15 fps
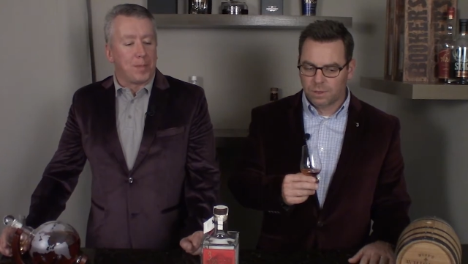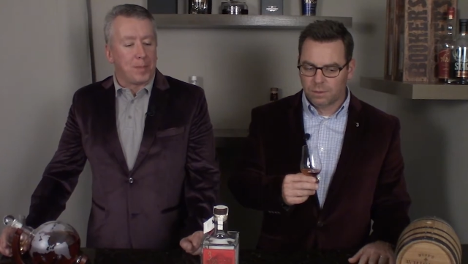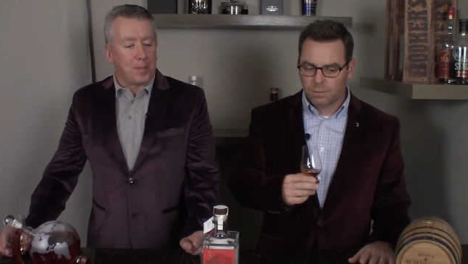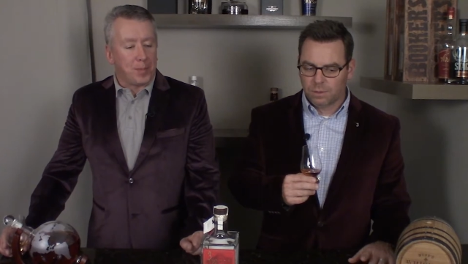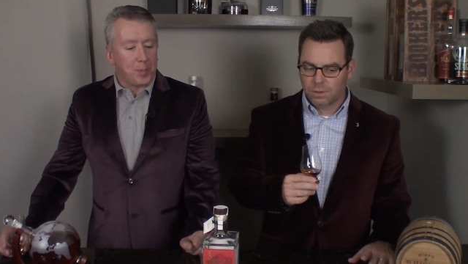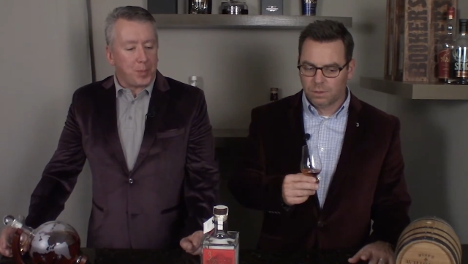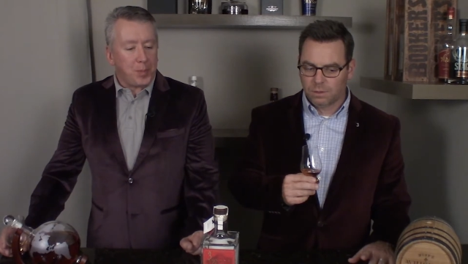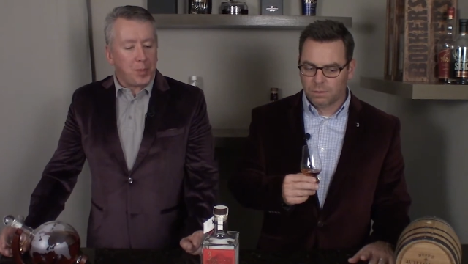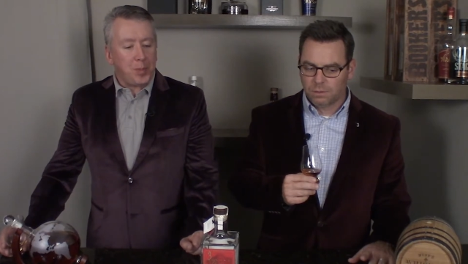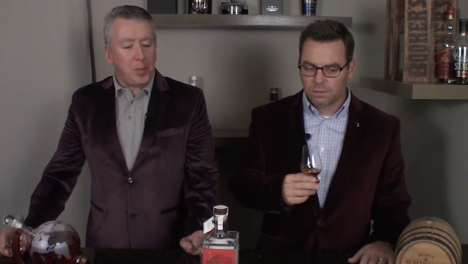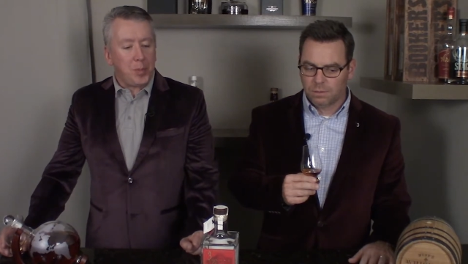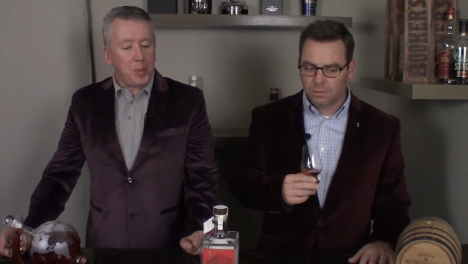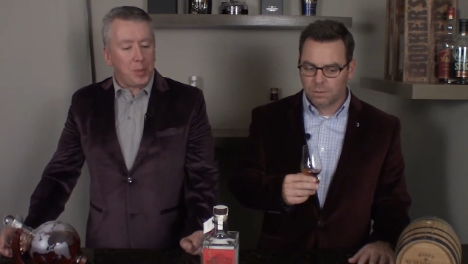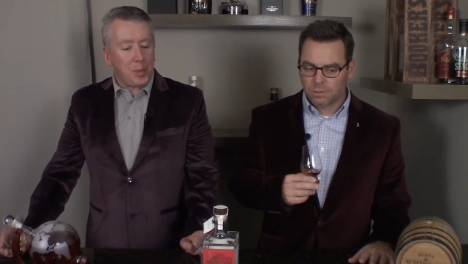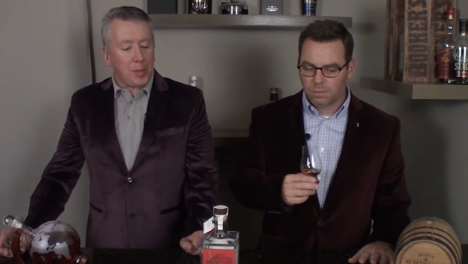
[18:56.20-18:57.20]
Speaker 1: then I went
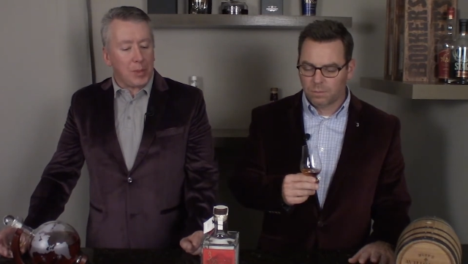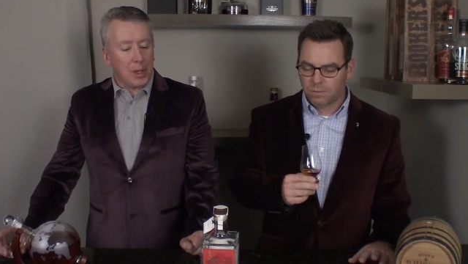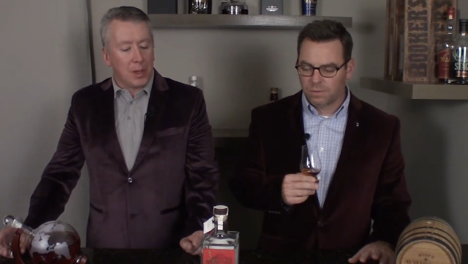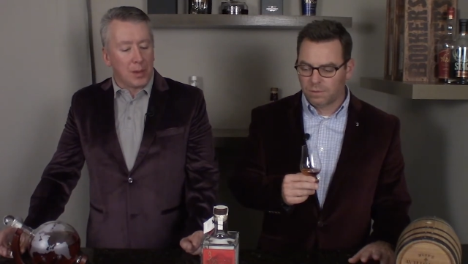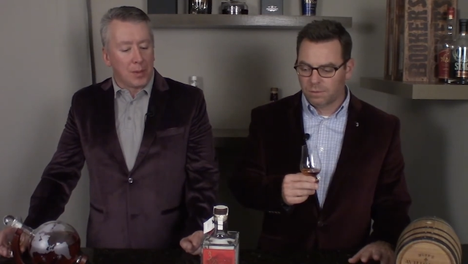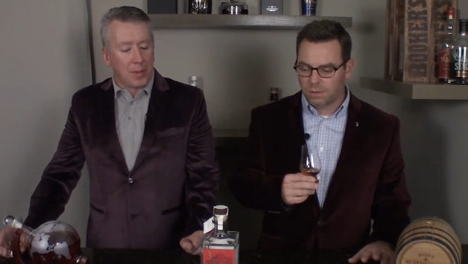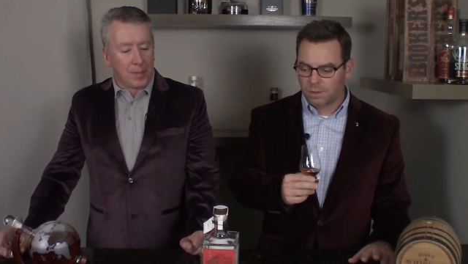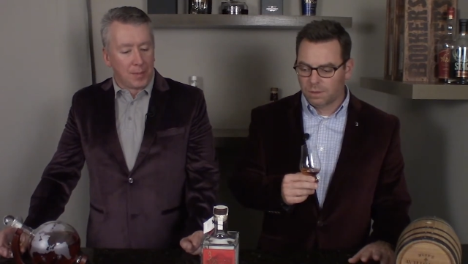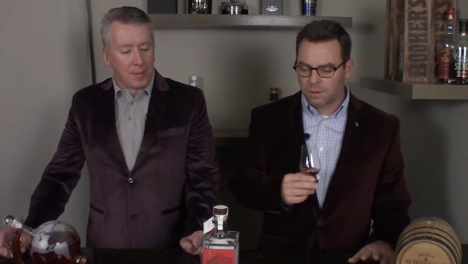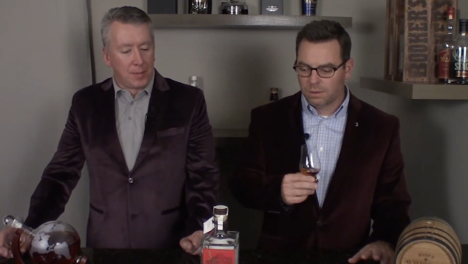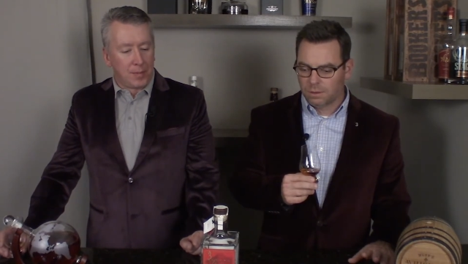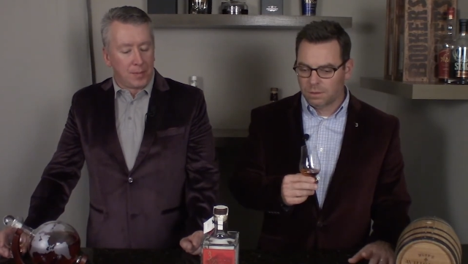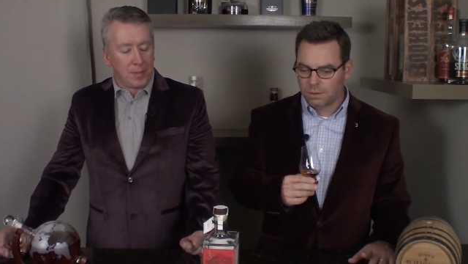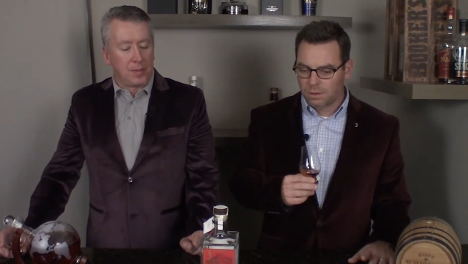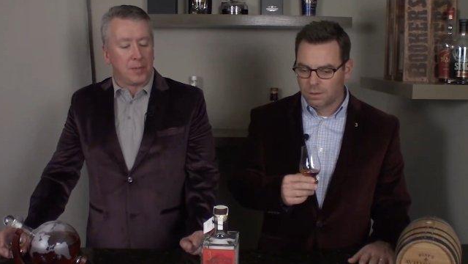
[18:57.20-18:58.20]
the Resilient.
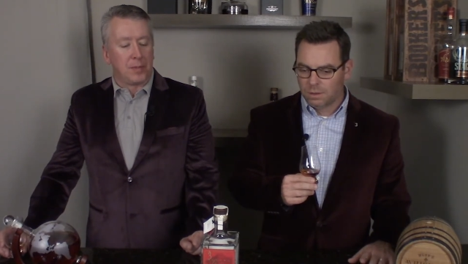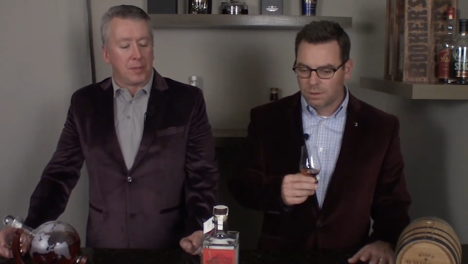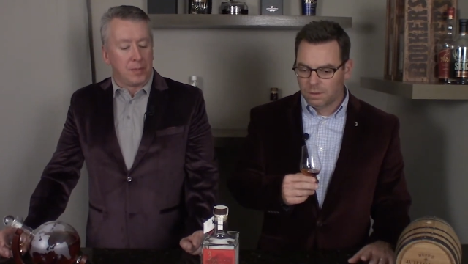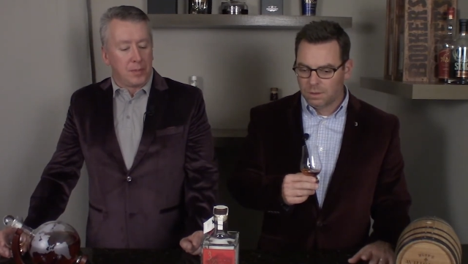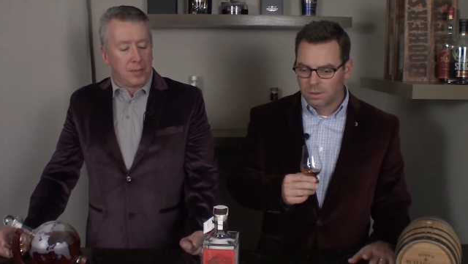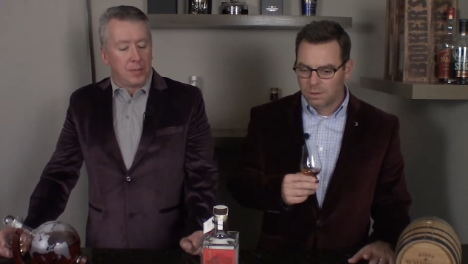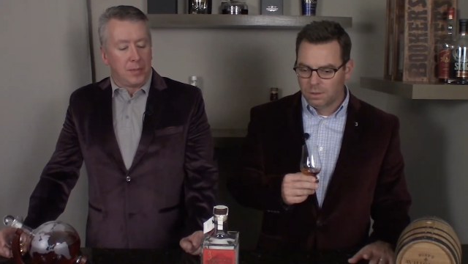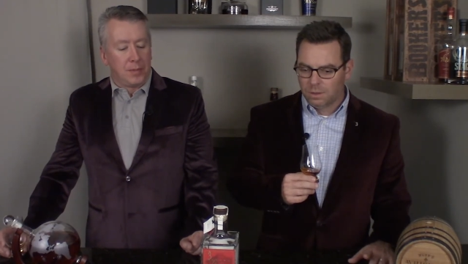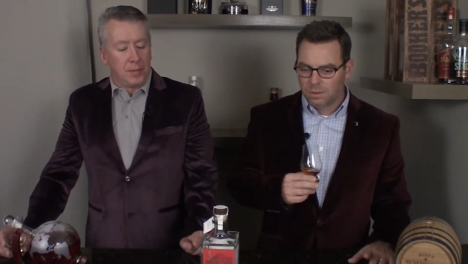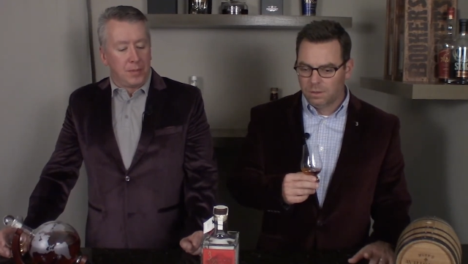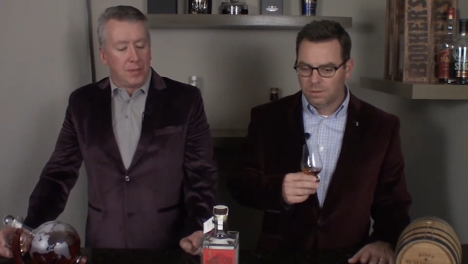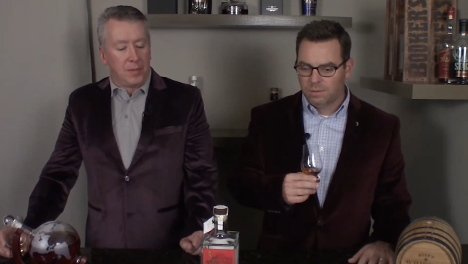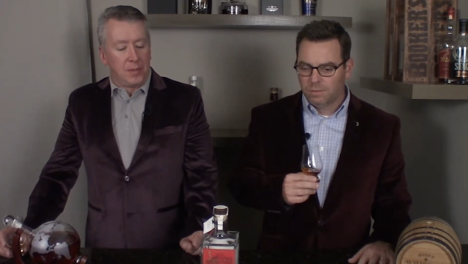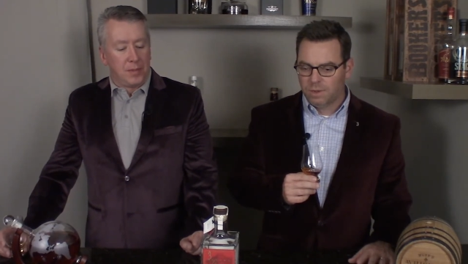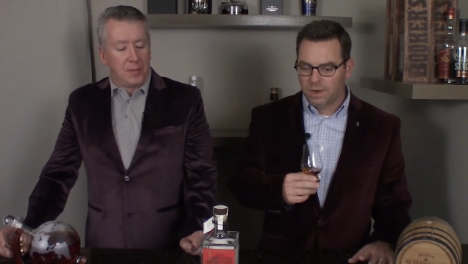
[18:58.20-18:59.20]

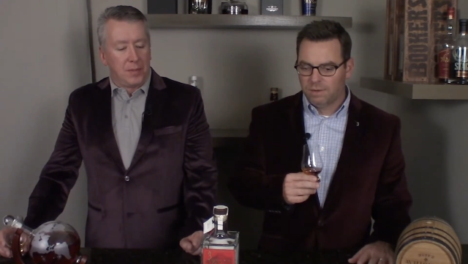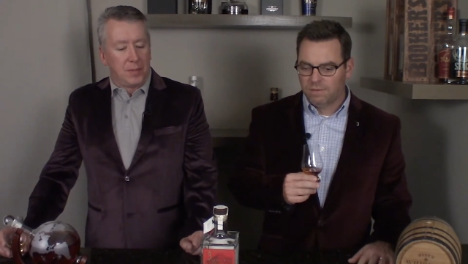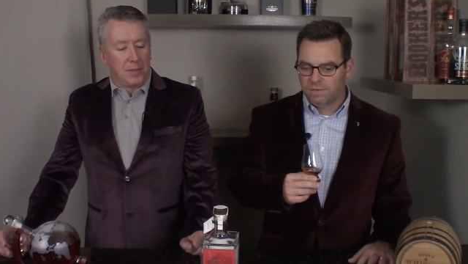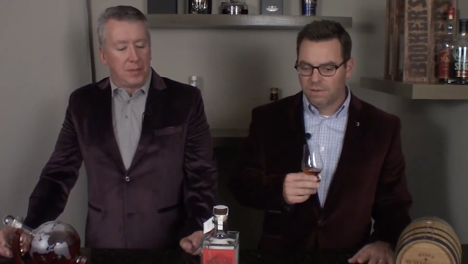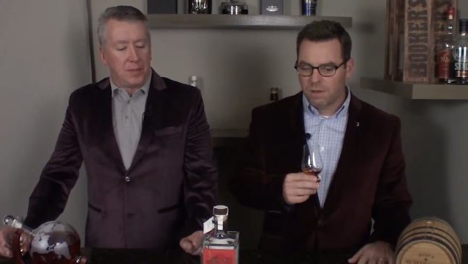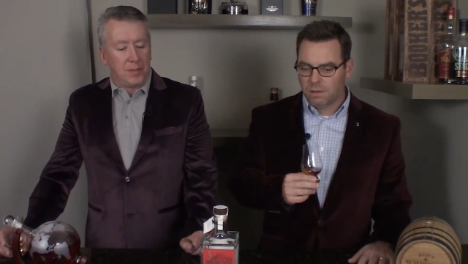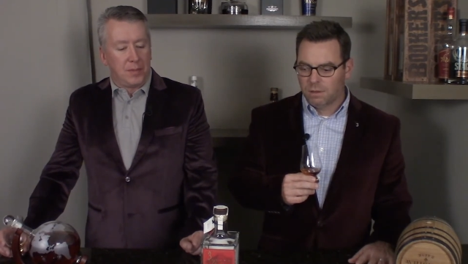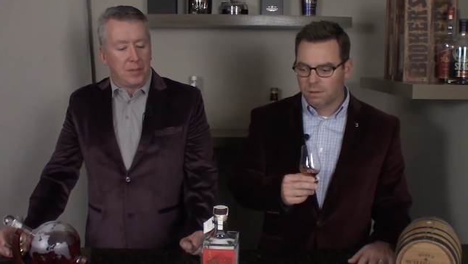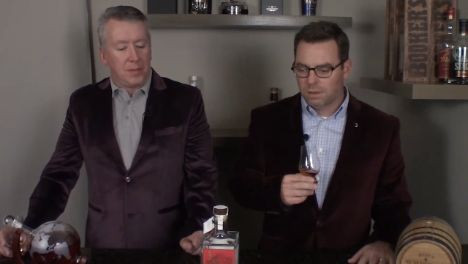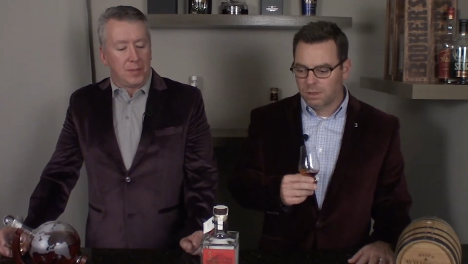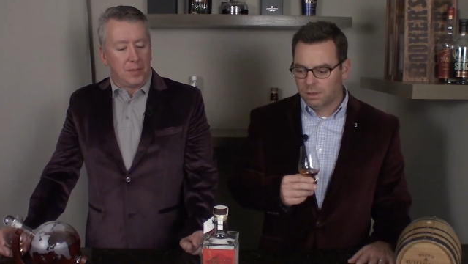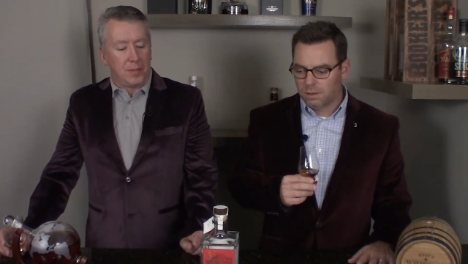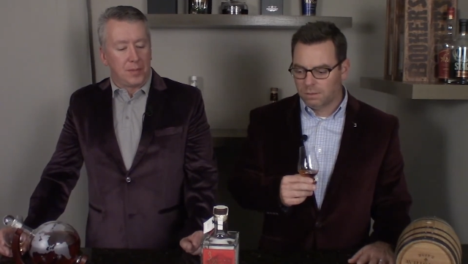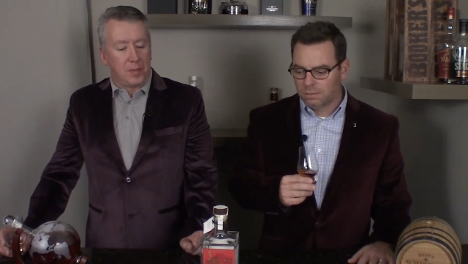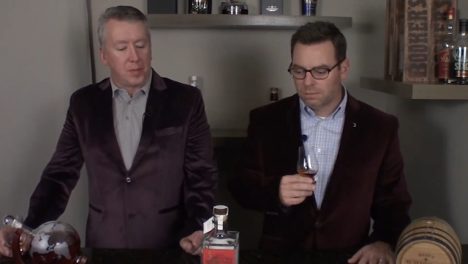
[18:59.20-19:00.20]
This might have fallen
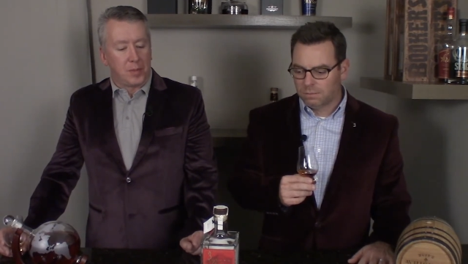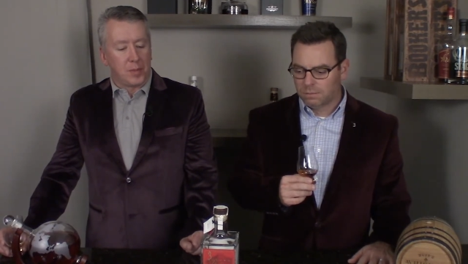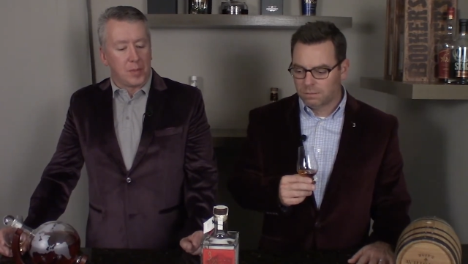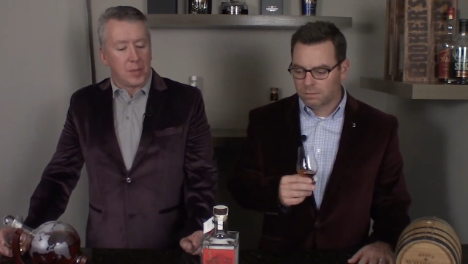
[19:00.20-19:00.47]
in